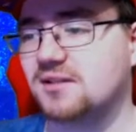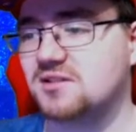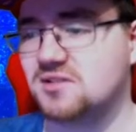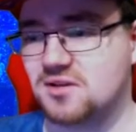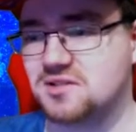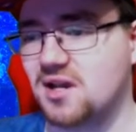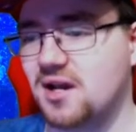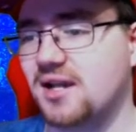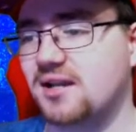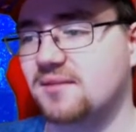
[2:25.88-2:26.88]
I just noticed the
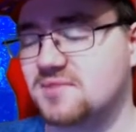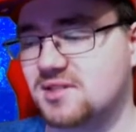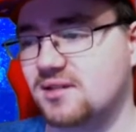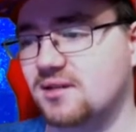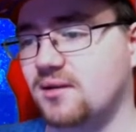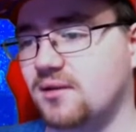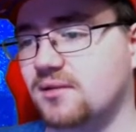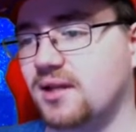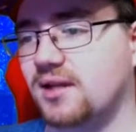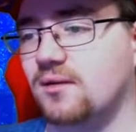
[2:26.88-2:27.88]
items
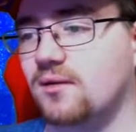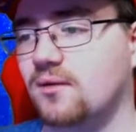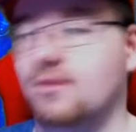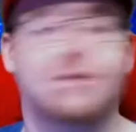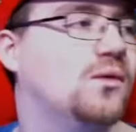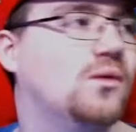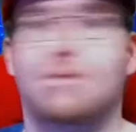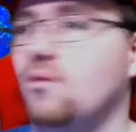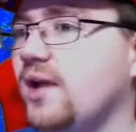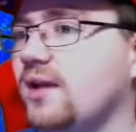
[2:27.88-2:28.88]
are like,
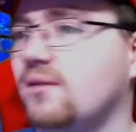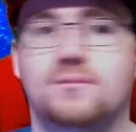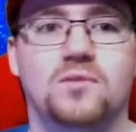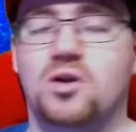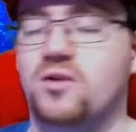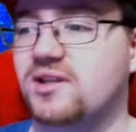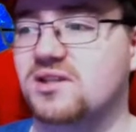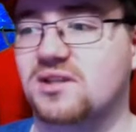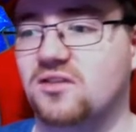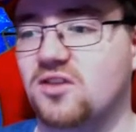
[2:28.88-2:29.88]
like all the way
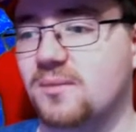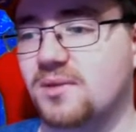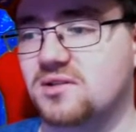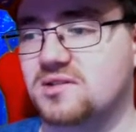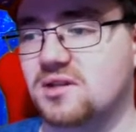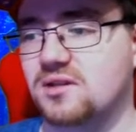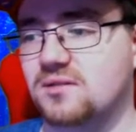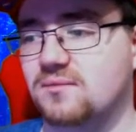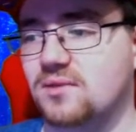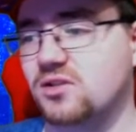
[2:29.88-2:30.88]
to the top and
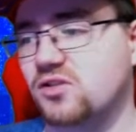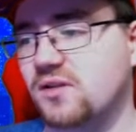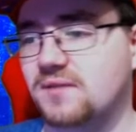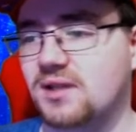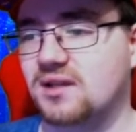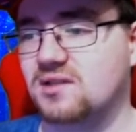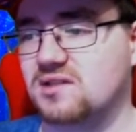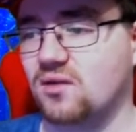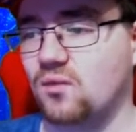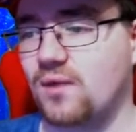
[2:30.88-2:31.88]
also, well, the drifting is
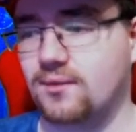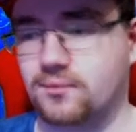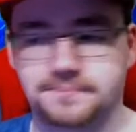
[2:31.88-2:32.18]
like, wow.